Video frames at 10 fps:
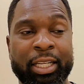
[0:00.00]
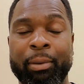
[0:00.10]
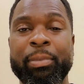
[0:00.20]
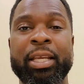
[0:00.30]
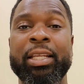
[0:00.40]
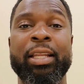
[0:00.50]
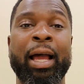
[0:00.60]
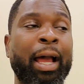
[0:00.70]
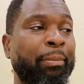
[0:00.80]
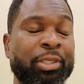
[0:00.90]
I mean,
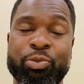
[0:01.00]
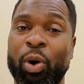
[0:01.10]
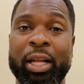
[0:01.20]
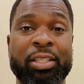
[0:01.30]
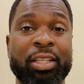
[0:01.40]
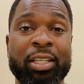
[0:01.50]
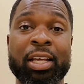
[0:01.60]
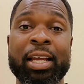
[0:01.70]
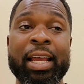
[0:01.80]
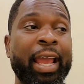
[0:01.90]
I'm just watching it
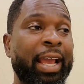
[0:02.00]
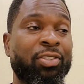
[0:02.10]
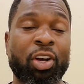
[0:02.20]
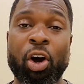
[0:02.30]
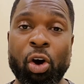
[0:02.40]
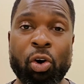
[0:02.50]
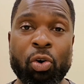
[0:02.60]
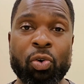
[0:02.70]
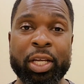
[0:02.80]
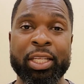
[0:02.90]
as a
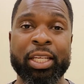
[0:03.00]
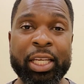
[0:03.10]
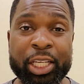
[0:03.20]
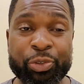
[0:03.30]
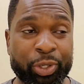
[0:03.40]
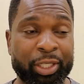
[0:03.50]
whole in Israel.